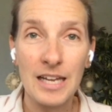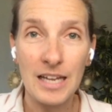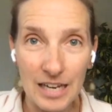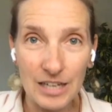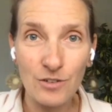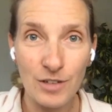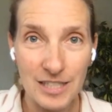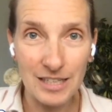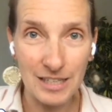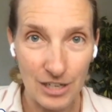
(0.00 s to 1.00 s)
in
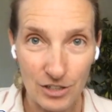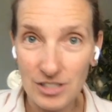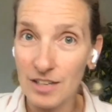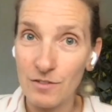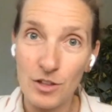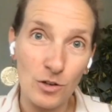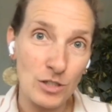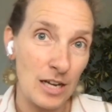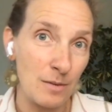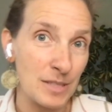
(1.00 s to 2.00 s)
recent years, even though
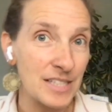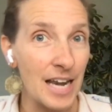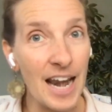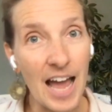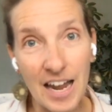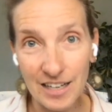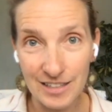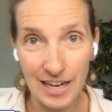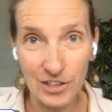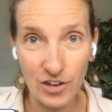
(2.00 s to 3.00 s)
time is not on
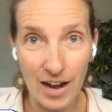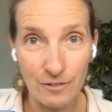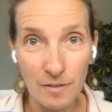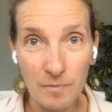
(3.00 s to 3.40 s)
that graph.